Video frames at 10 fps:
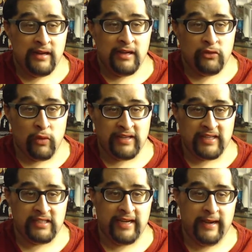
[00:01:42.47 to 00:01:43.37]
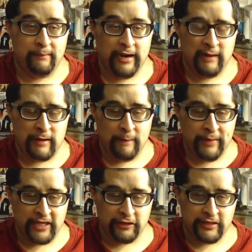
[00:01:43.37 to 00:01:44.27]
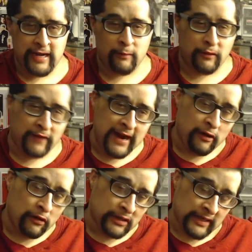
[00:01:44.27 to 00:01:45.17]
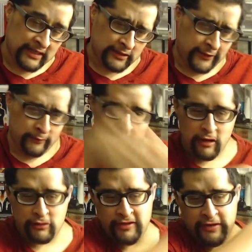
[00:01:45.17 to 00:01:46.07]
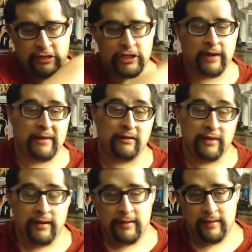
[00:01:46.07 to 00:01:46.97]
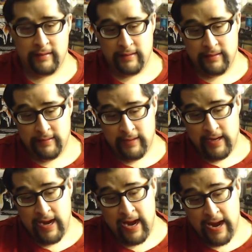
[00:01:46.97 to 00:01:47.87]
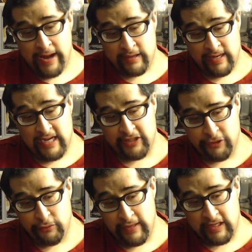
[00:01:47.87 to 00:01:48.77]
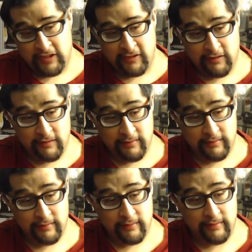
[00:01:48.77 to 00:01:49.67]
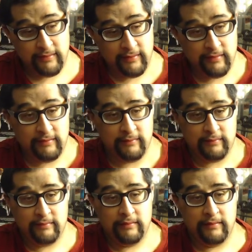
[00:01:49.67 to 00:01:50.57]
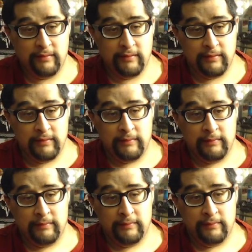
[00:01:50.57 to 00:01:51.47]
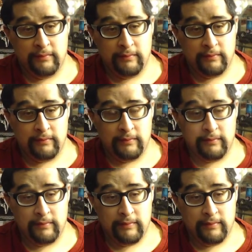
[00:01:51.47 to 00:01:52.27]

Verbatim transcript: 2016 Paramount Pictures, and I'll provide all the links to you below so you can check them out. And let's do this. Bad